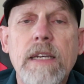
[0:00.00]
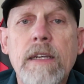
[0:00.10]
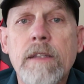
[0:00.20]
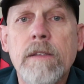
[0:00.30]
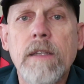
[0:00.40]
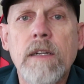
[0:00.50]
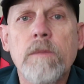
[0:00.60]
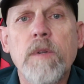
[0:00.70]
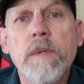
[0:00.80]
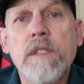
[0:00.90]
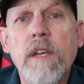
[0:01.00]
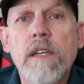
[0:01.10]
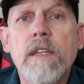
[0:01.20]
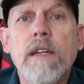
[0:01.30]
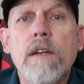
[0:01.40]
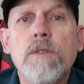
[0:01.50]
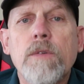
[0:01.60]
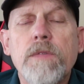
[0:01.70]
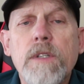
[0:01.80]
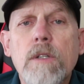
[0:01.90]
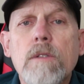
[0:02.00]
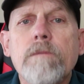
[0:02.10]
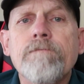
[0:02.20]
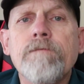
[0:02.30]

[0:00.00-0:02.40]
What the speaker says: And then I'm going to be taking it out to a field